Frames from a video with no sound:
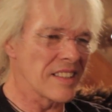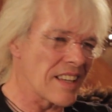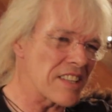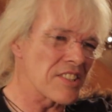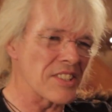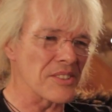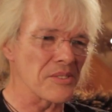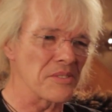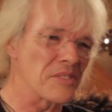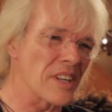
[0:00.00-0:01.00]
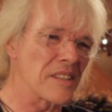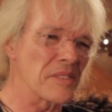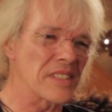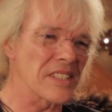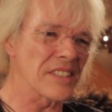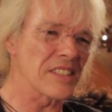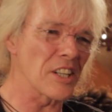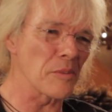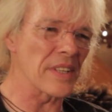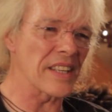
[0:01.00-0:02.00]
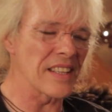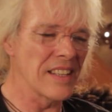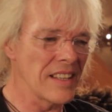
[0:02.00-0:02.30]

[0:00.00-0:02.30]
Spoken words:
S2 drivers on the top there,